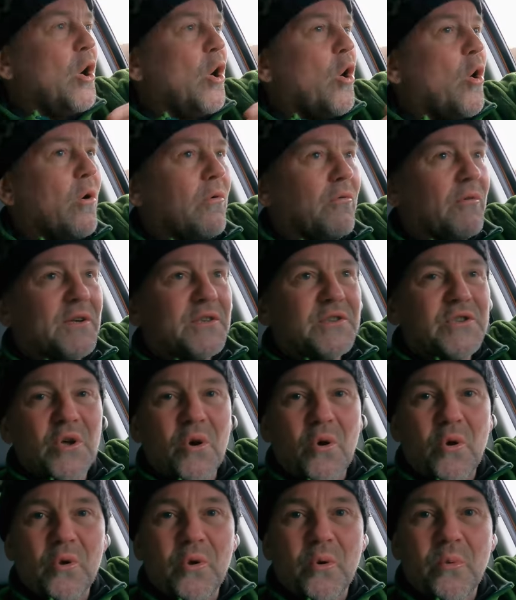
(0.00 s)
orange
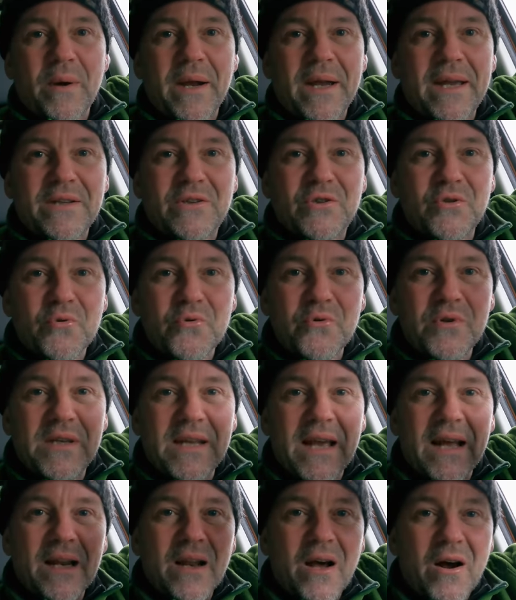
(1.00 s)
all the way to
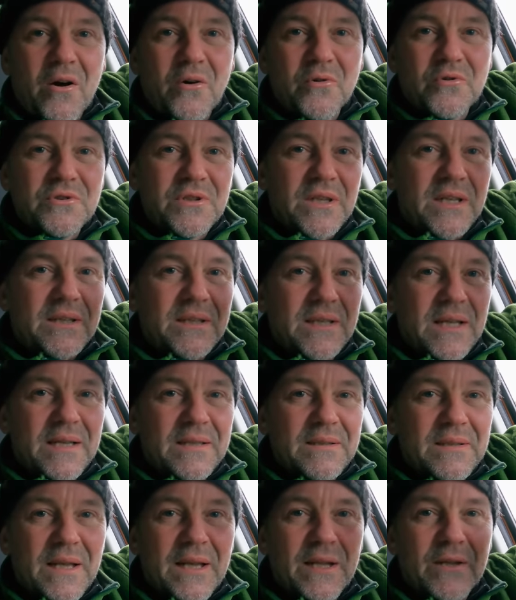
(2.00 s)
yellows
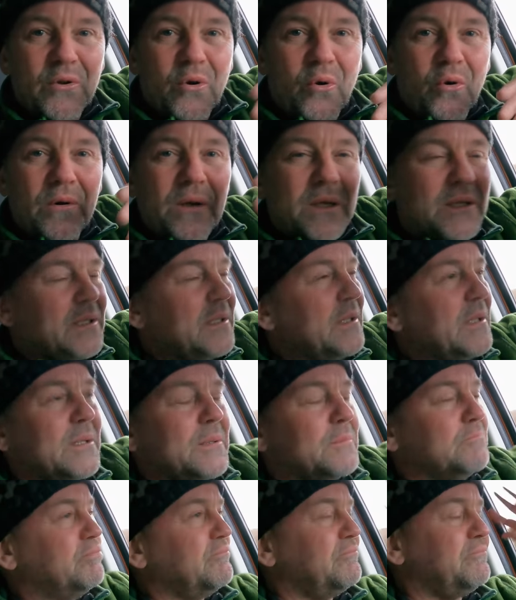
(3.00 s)
and
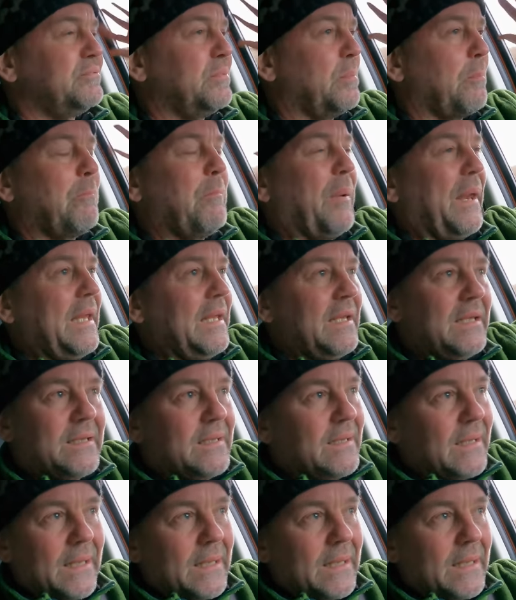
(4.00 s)
pink